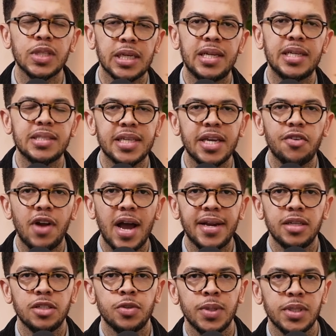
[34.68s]
Let's get right
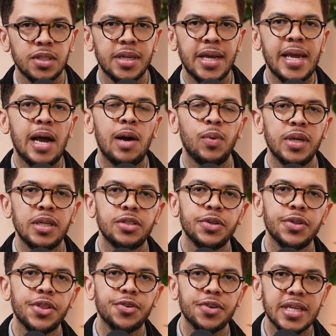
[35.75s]
into it. Today, I want to do
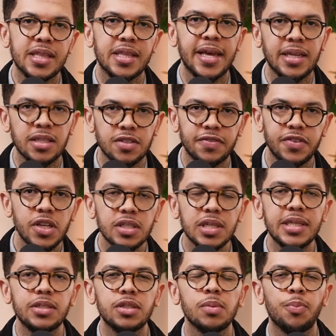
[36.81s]
three things.
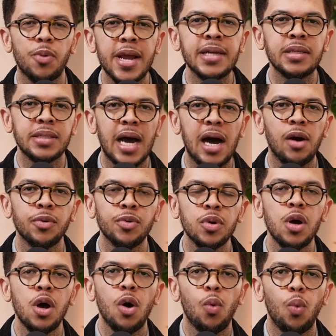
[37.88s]
Firstly, to break down
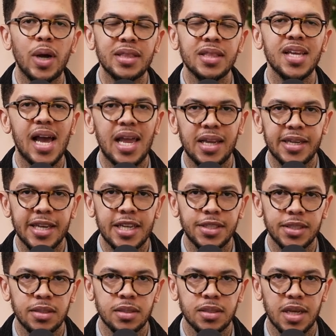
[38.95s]
what the
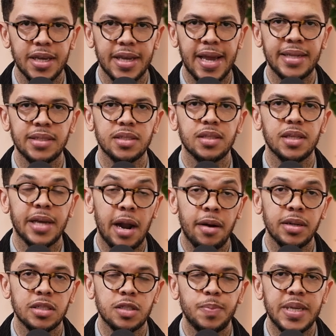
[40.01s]
allegations against the
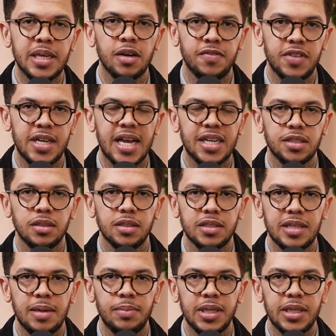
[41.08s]
current Speaker of the National
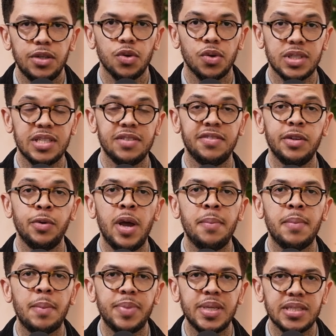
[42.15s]
Assembly, Nosiviwe
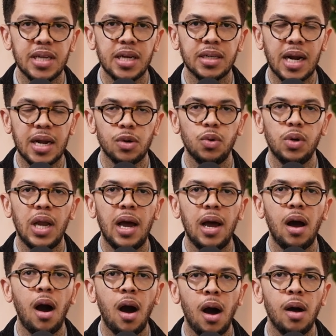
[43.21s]
Mapisa-Nqakula,
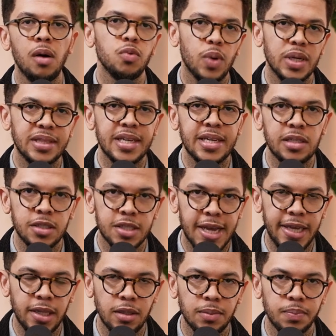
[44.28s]
are, what they
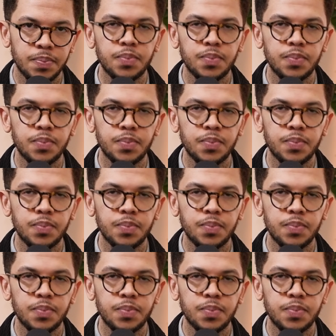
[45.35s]
entail.